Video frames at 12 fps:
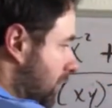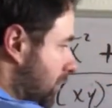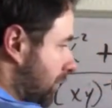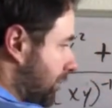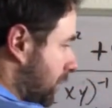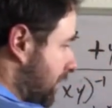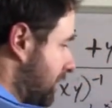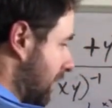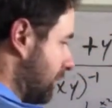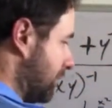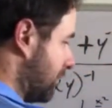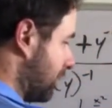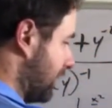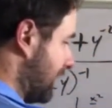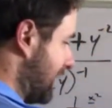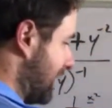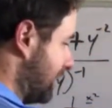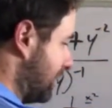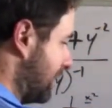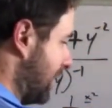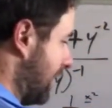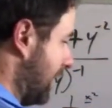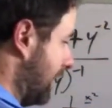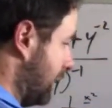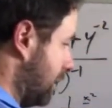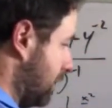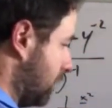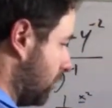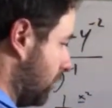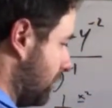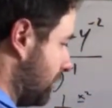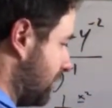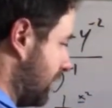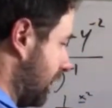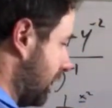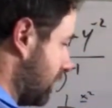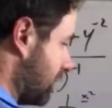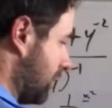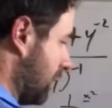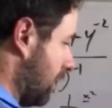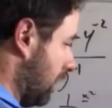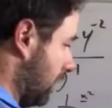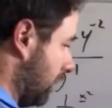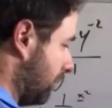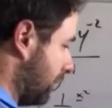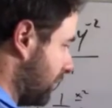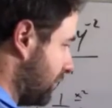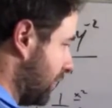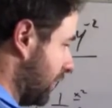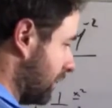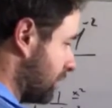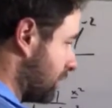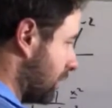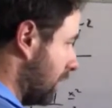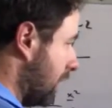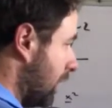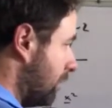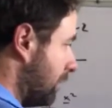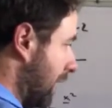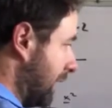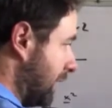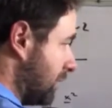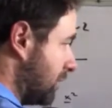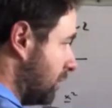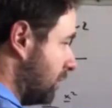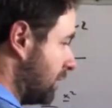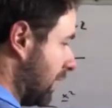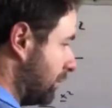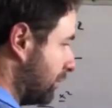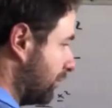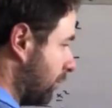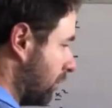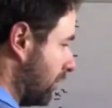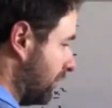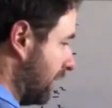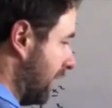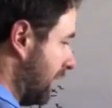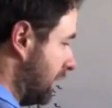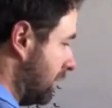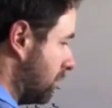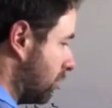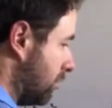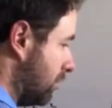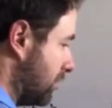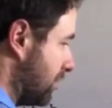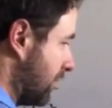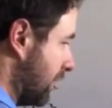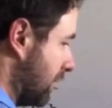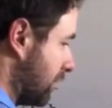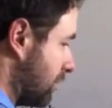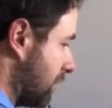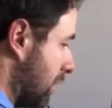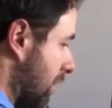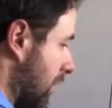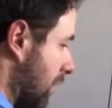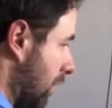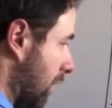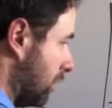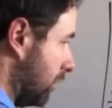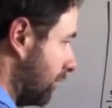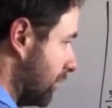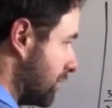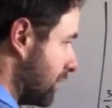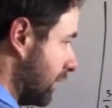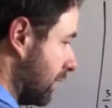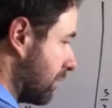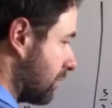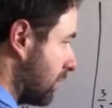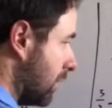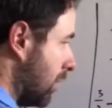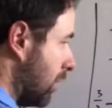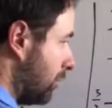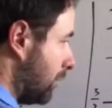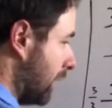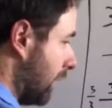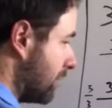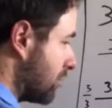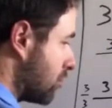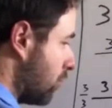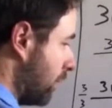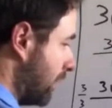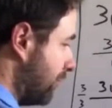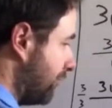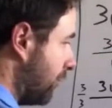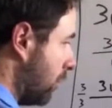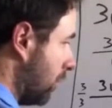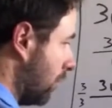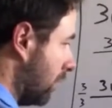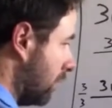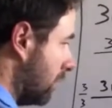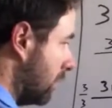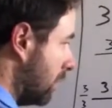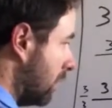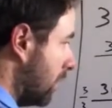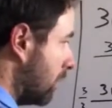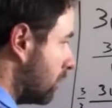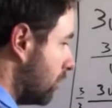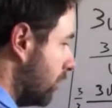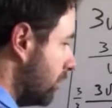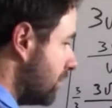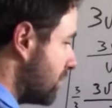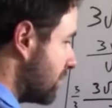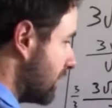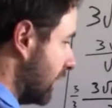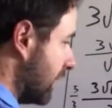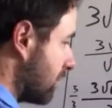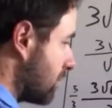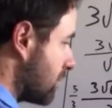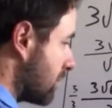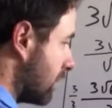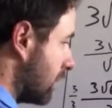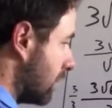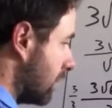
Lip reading: So 3 times 3 is 9 root 6 all over 6. Minus 2 times 4 is 8 root 6 all over 6. Plus 24 root 6